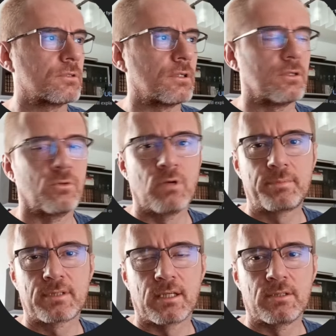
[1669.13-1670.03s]
the
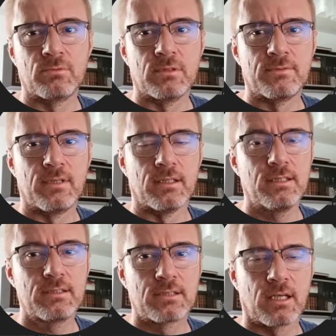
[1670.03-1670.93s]
website with the
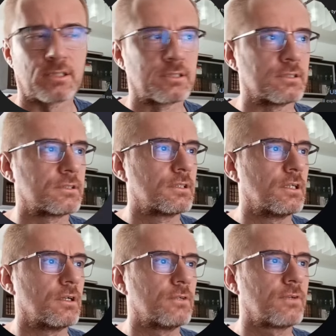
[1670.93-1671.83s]
instructions
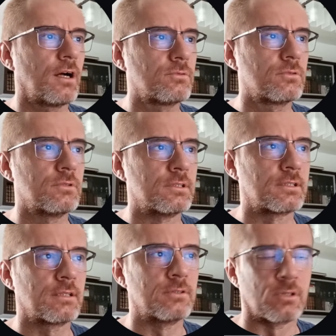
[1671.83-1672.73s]
of how to
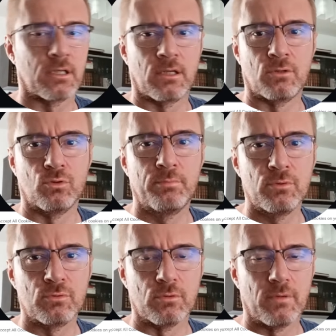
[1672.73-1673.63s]
install Docker on
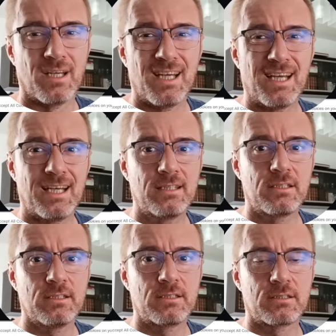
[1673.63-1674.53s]
Ubuntu,
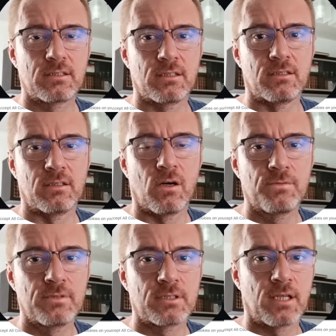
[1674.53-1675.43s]
and it's an
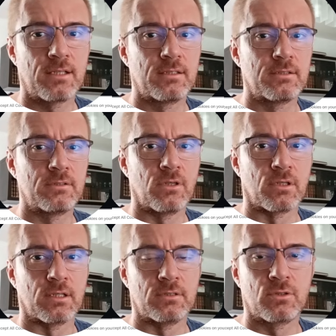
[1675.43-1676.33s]
official
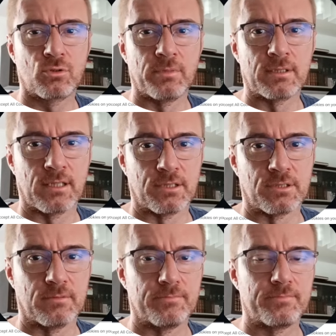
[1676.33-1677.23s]
Docker
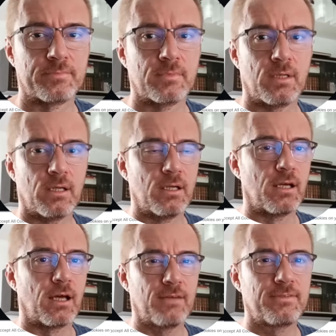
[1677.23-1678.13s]
documentation.
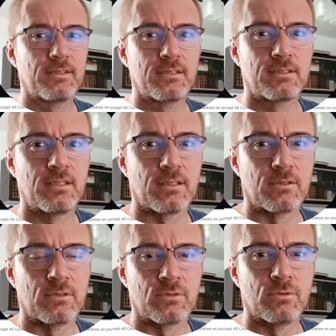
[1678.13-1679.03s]
I think this is
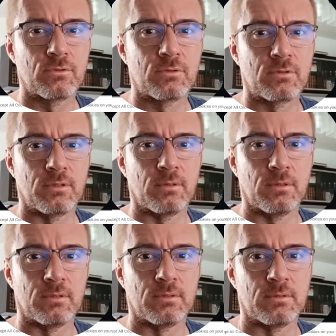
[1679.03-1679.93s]
a good
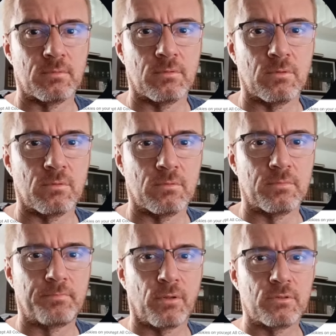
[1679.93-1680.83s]

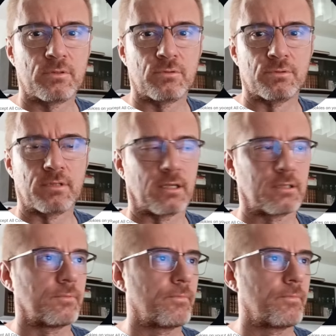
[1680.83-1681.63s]
point to start.